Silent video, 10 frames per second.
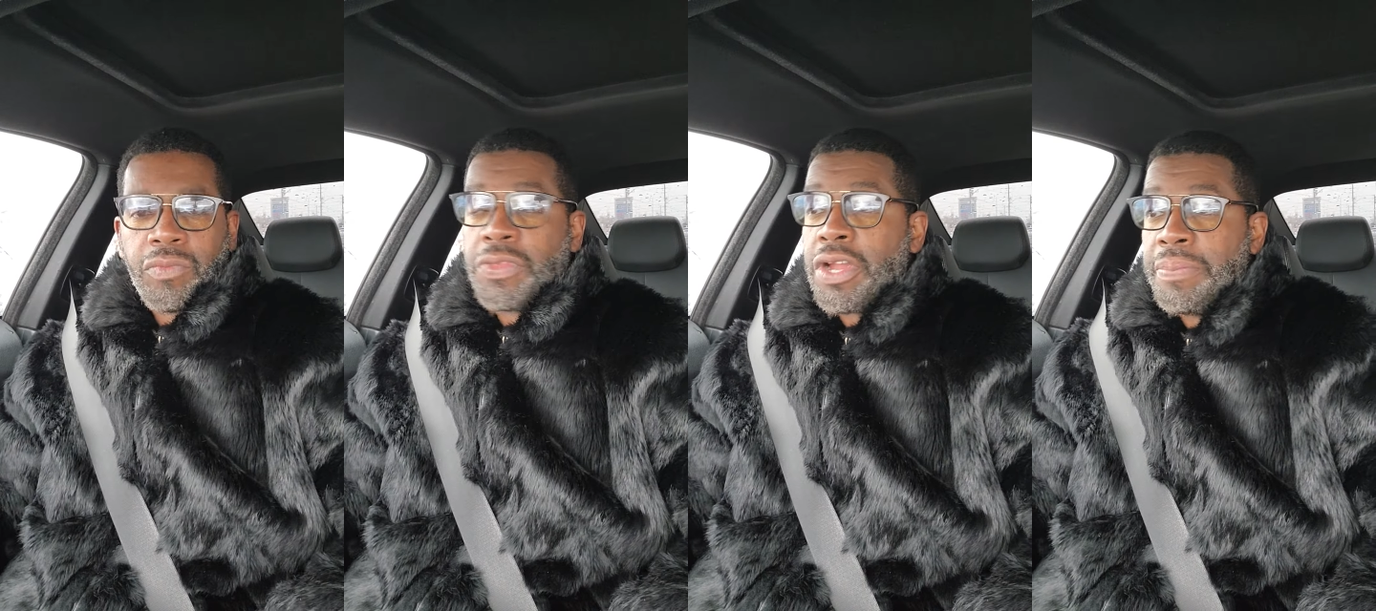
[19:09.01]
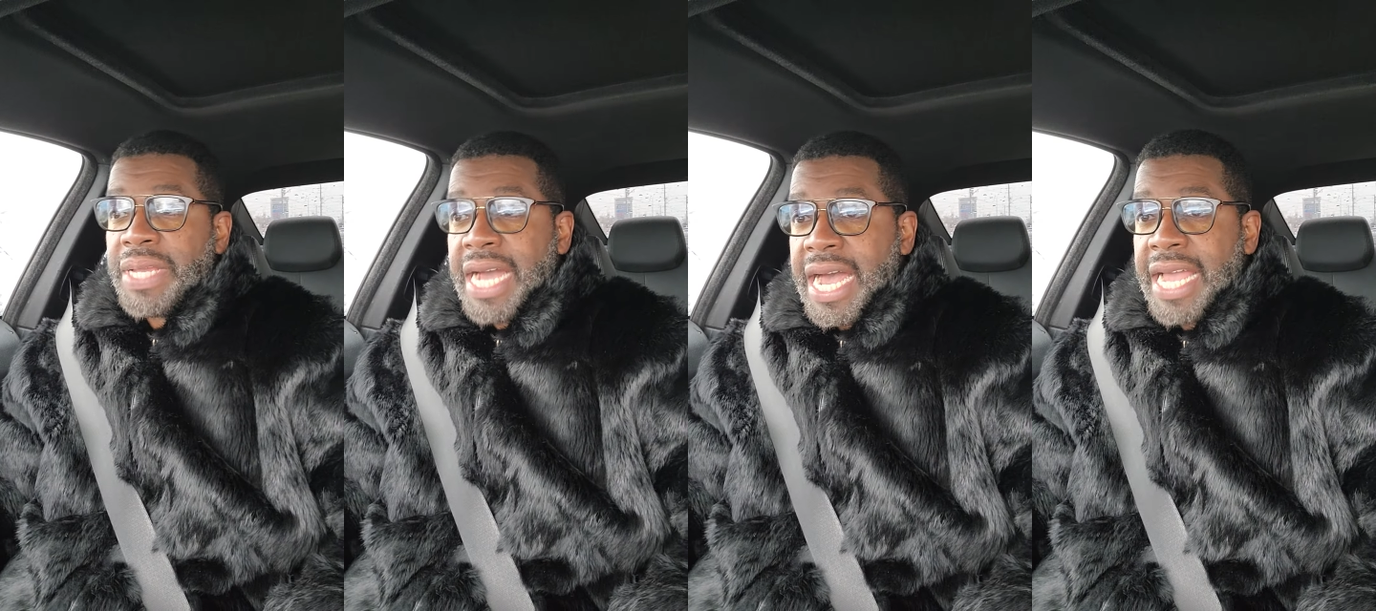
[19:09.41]
They're
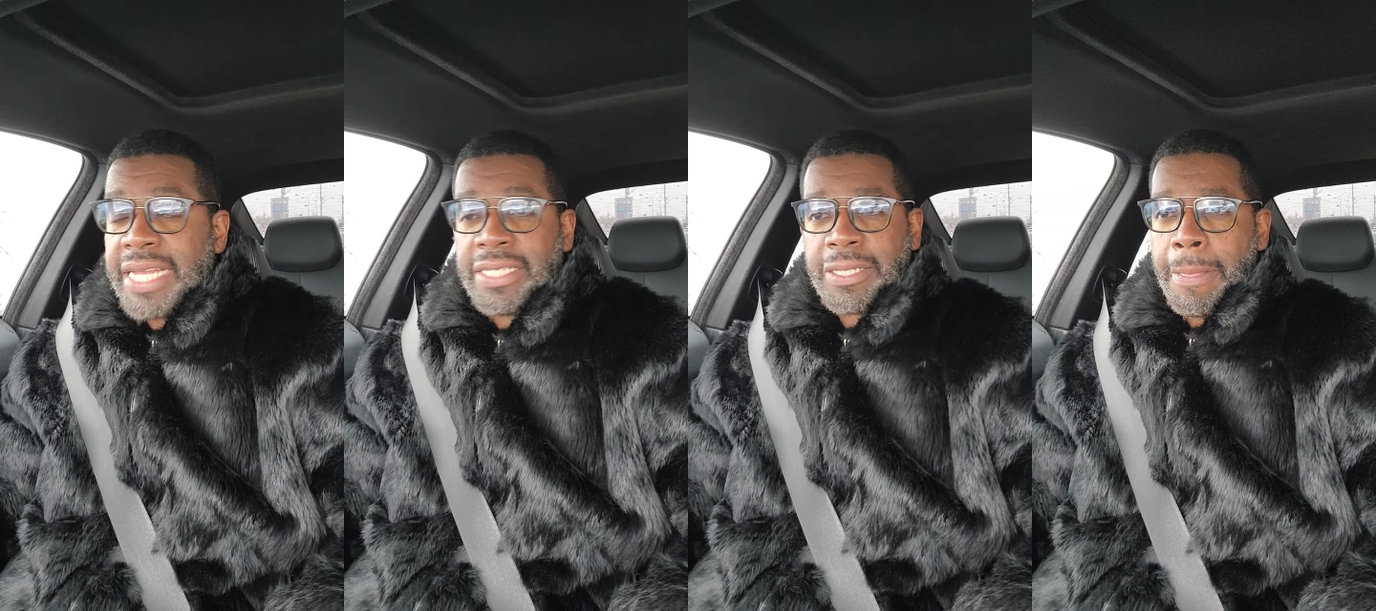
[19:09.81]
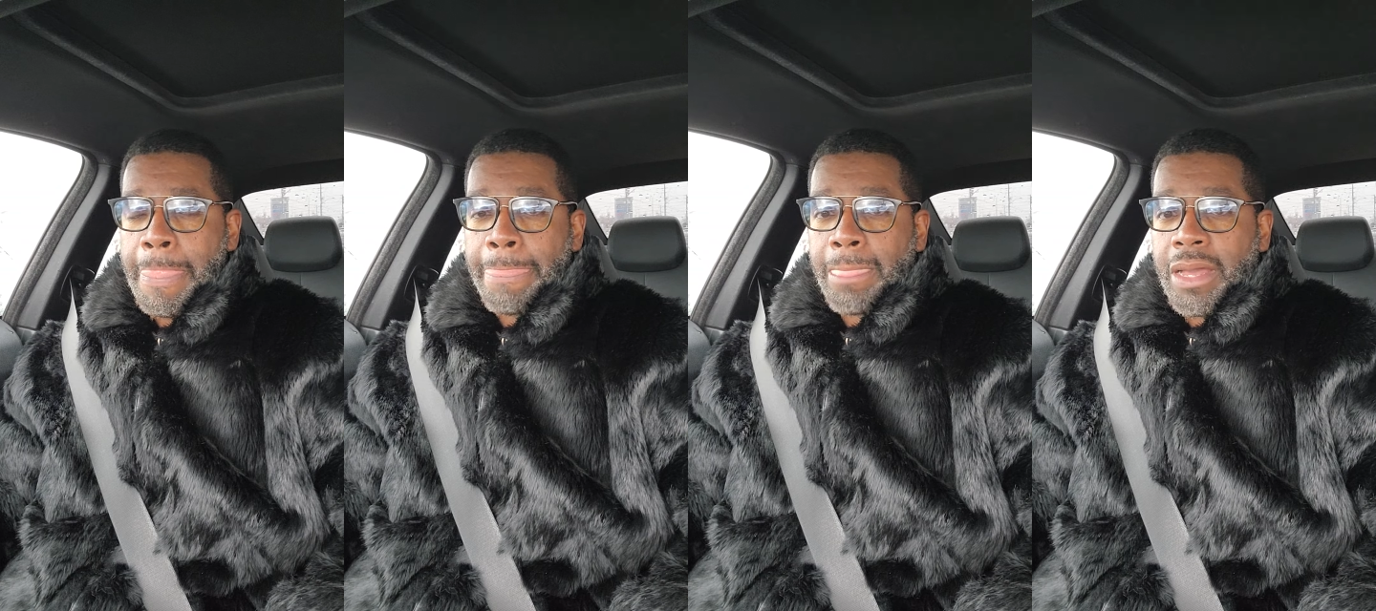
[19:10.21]
behind.
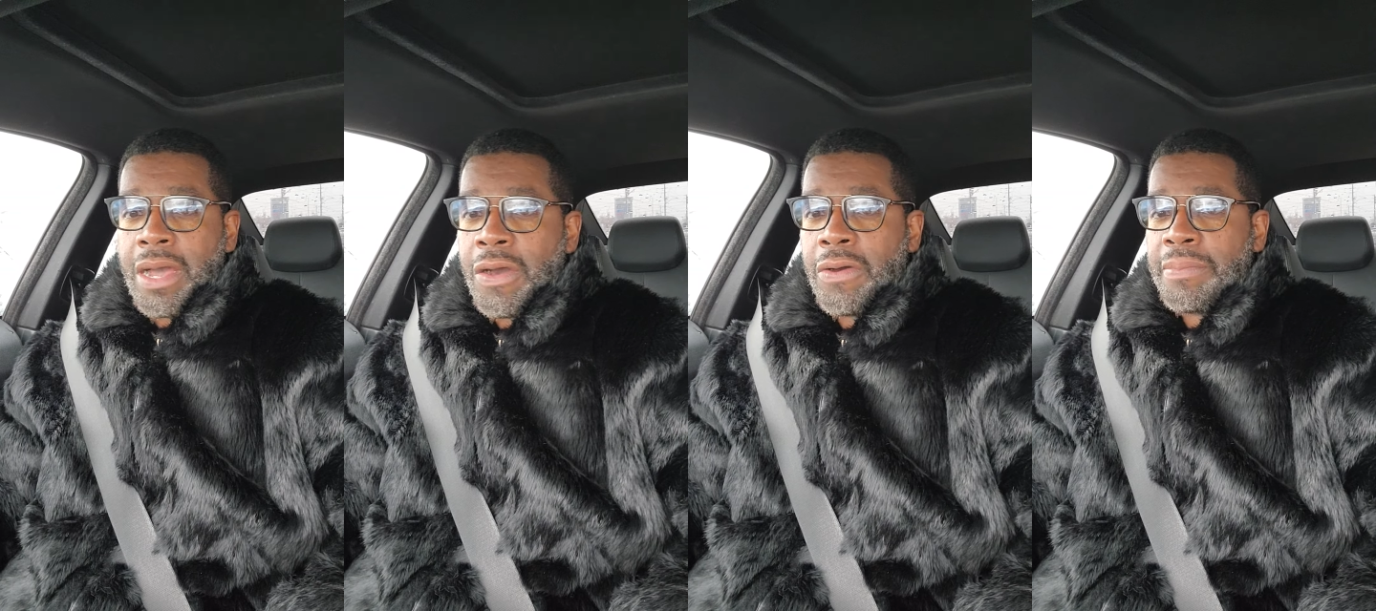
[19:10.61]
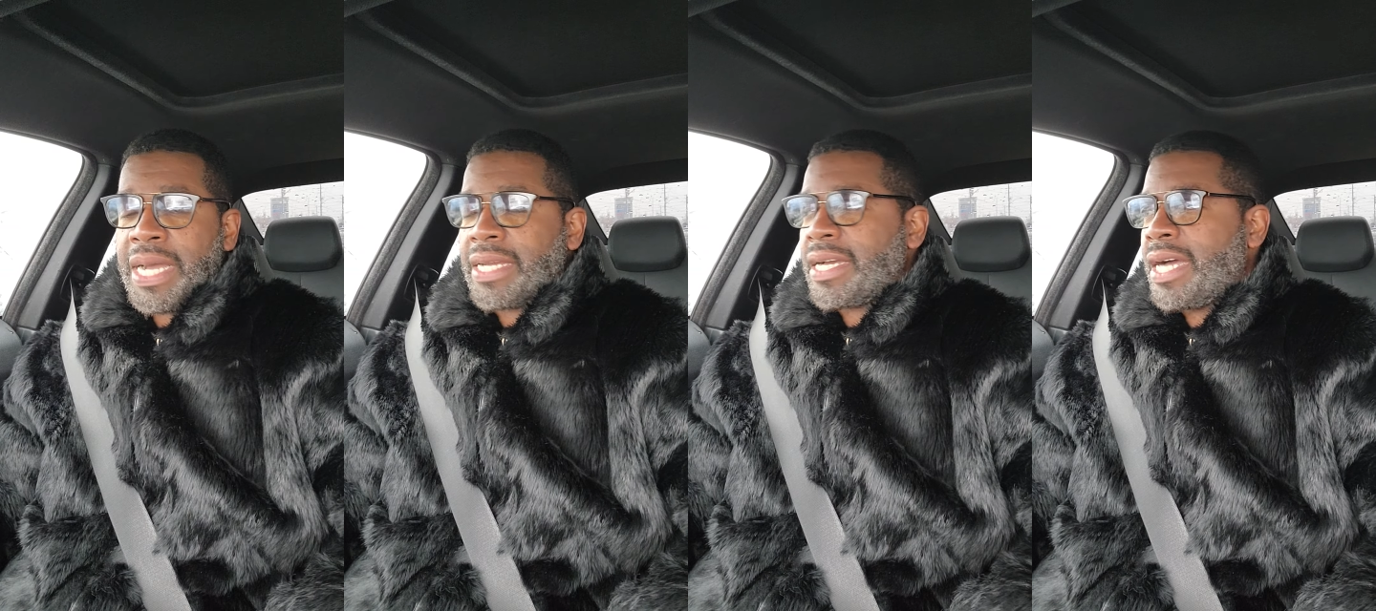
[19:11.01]
Oh
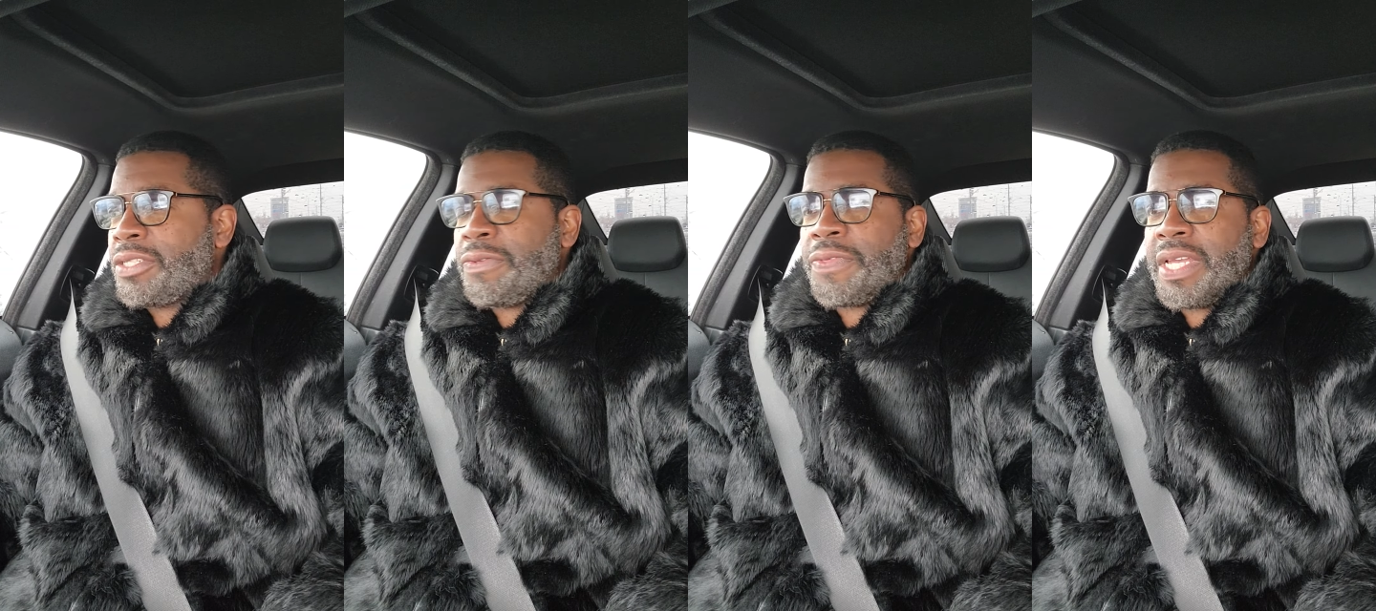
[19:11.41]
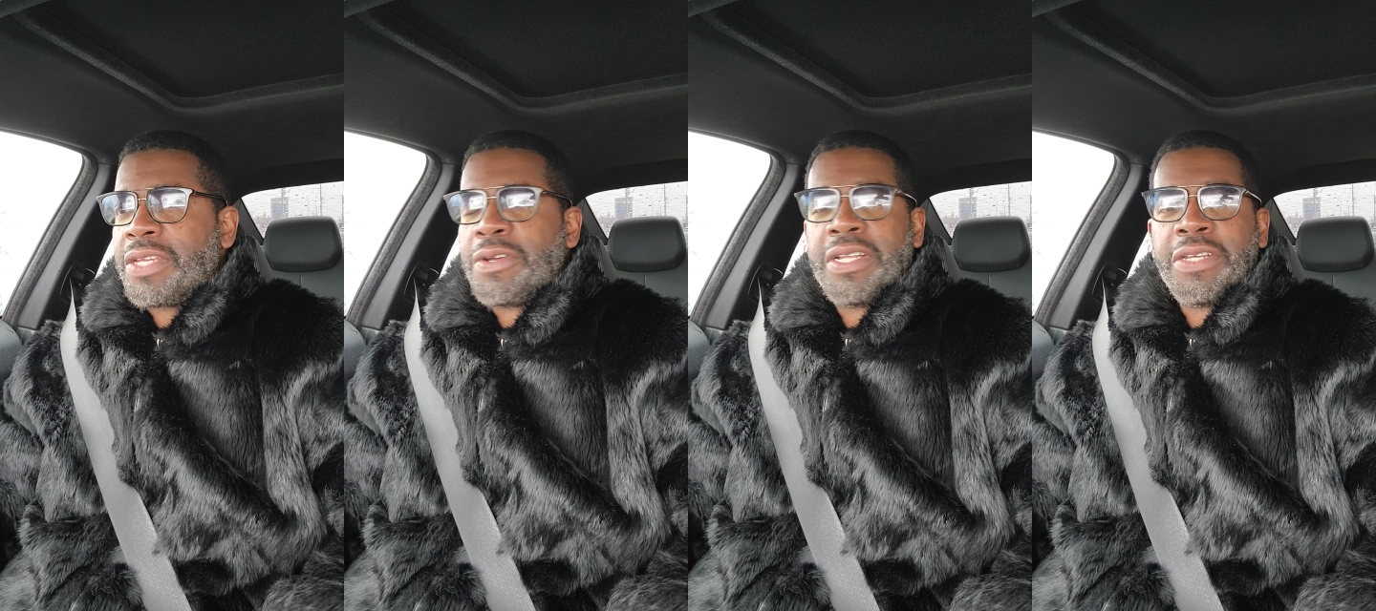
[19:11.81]
my God, you think
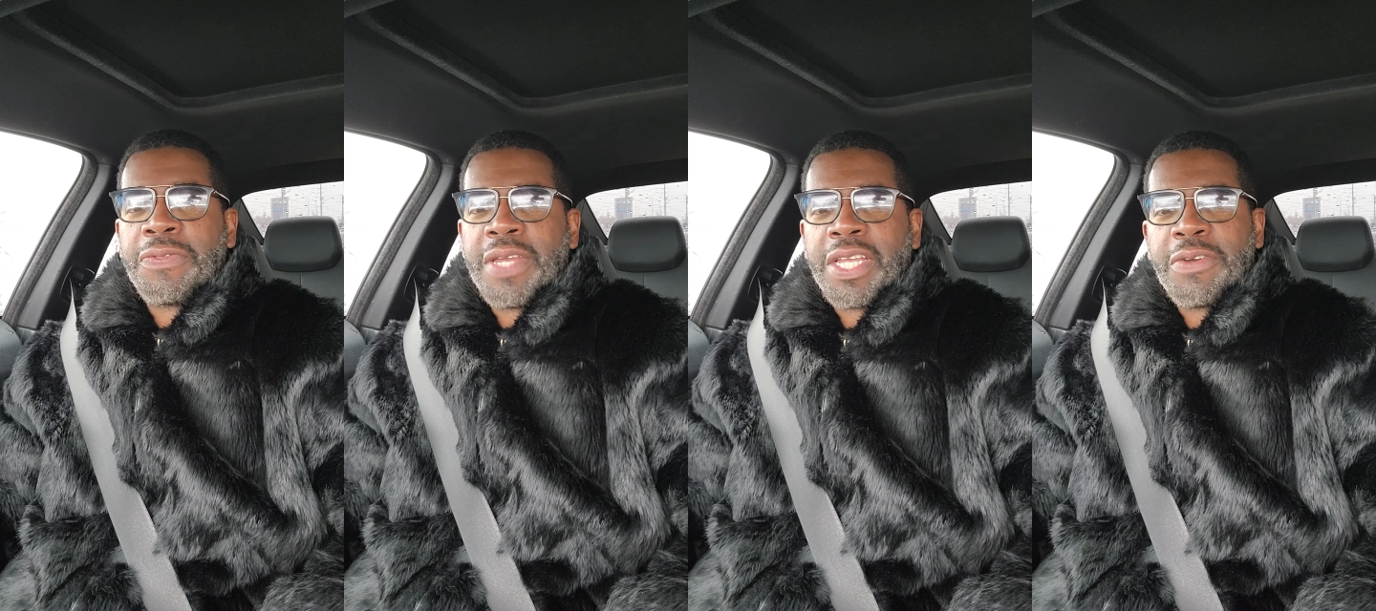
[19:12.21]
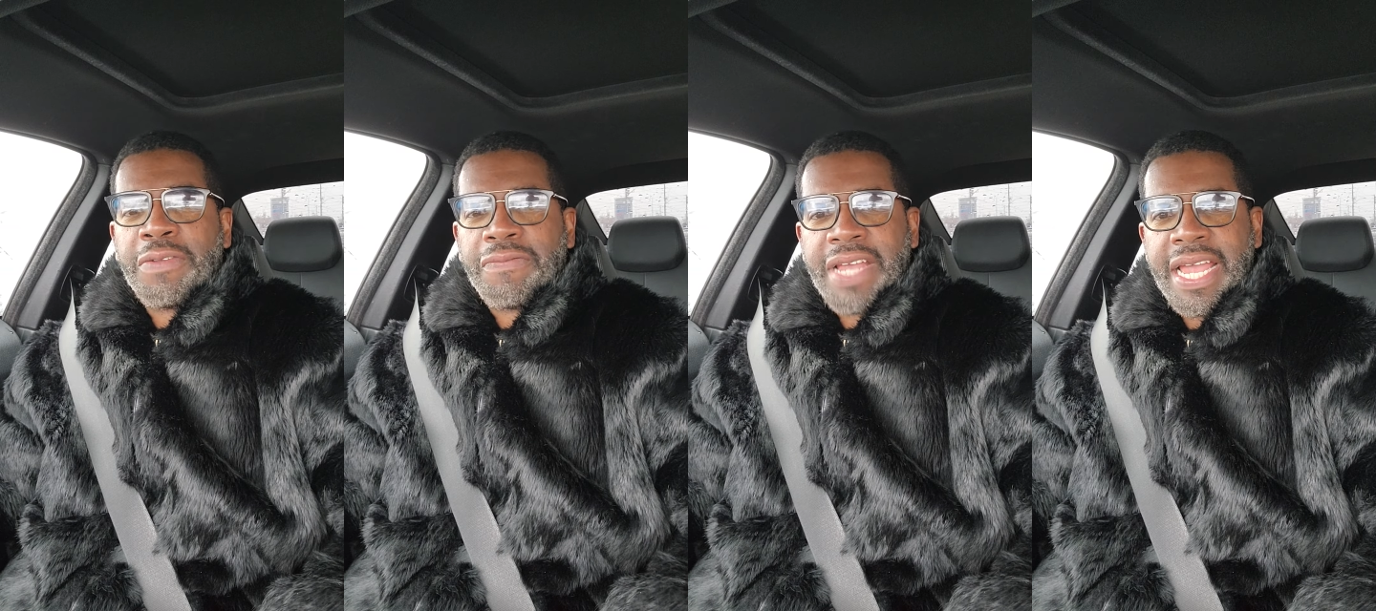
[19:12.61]
you're
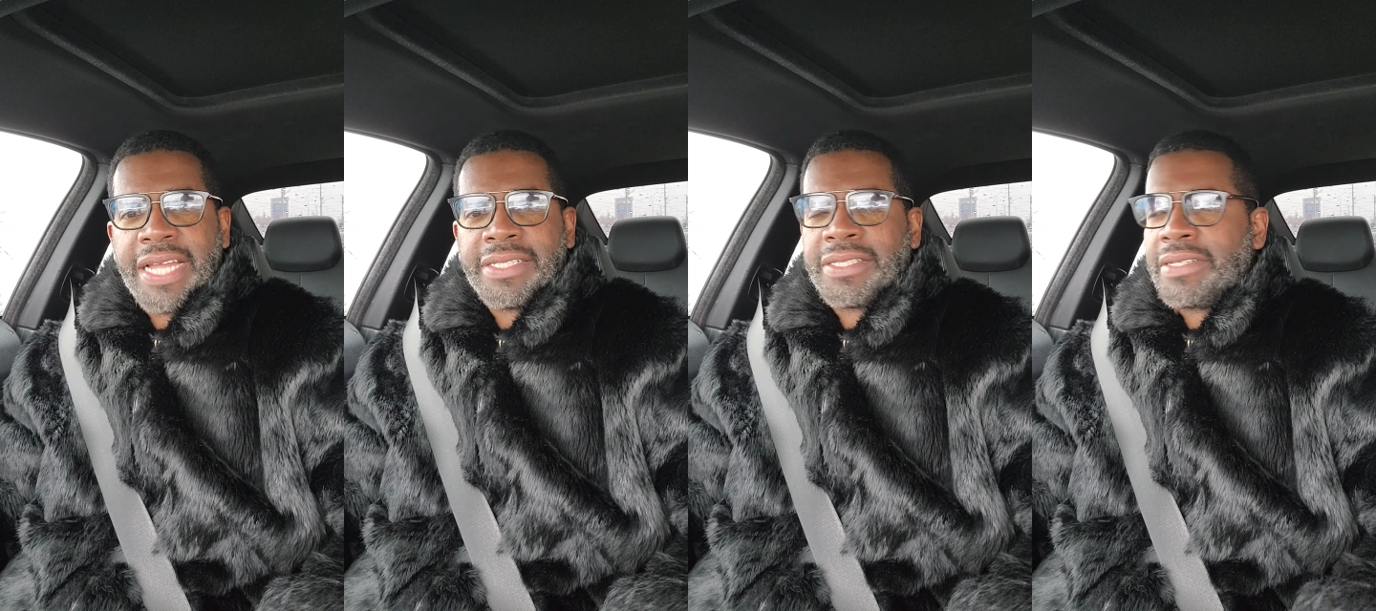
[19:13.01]
advanced.